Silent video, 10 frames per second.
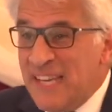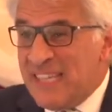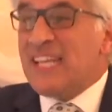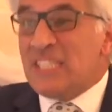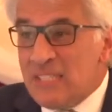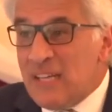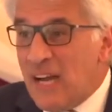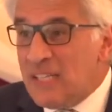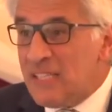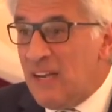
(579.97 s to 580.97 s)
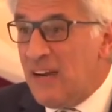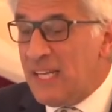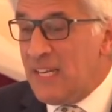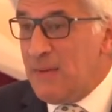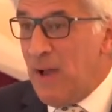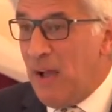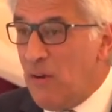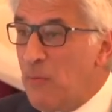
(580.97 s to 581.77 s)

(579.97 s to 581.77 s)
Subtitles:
that unkind email,